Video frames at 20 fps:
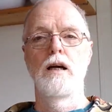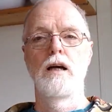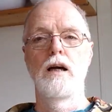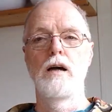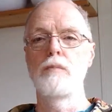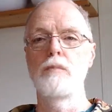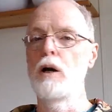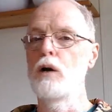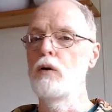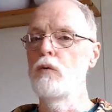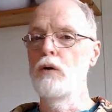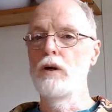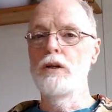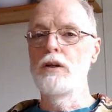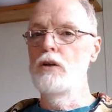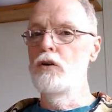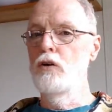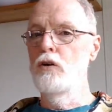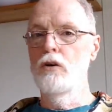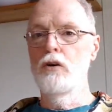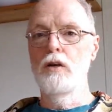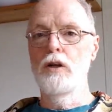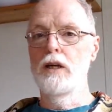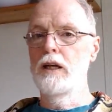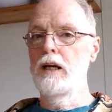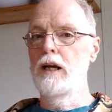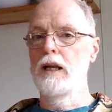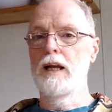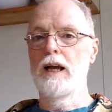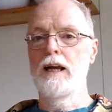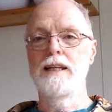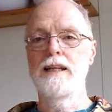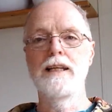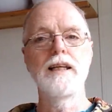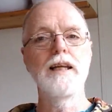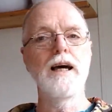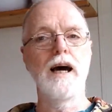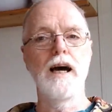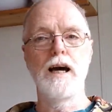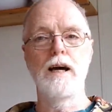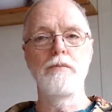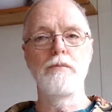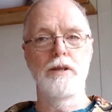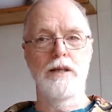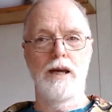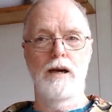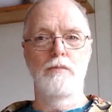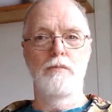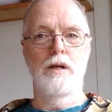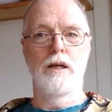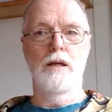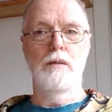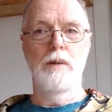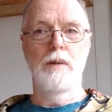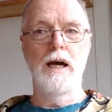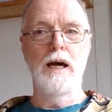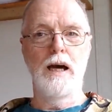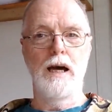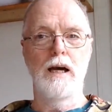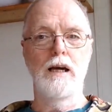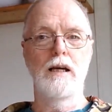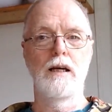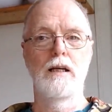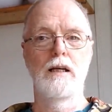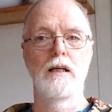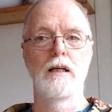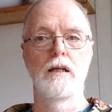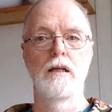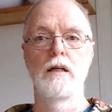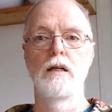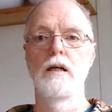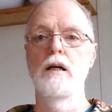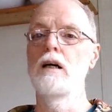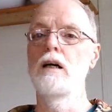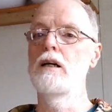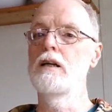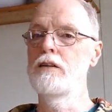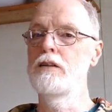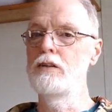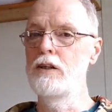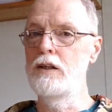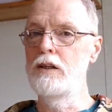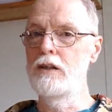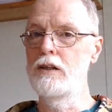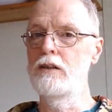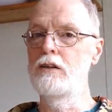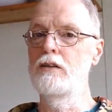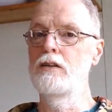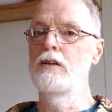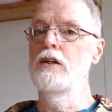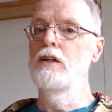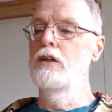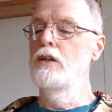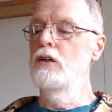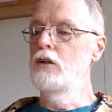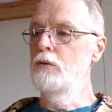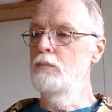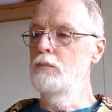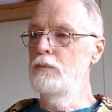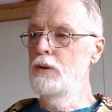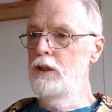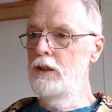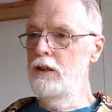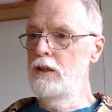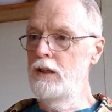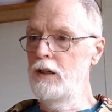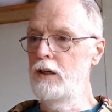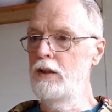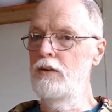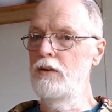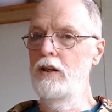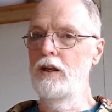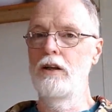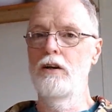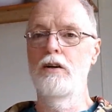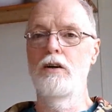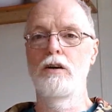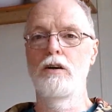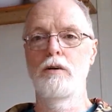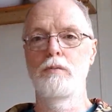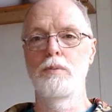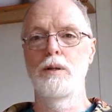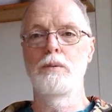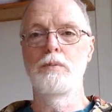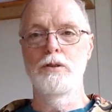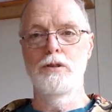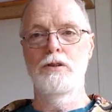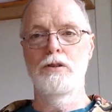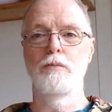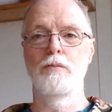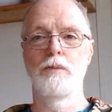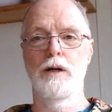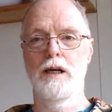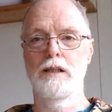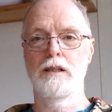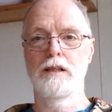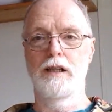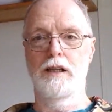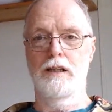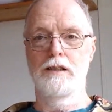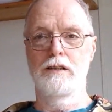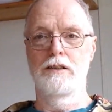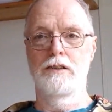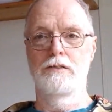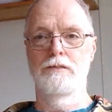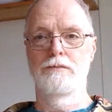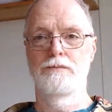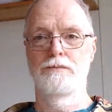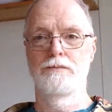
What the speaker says: about whether you're going to get a dime of that money back until you put it in a theater and people start buying tickets.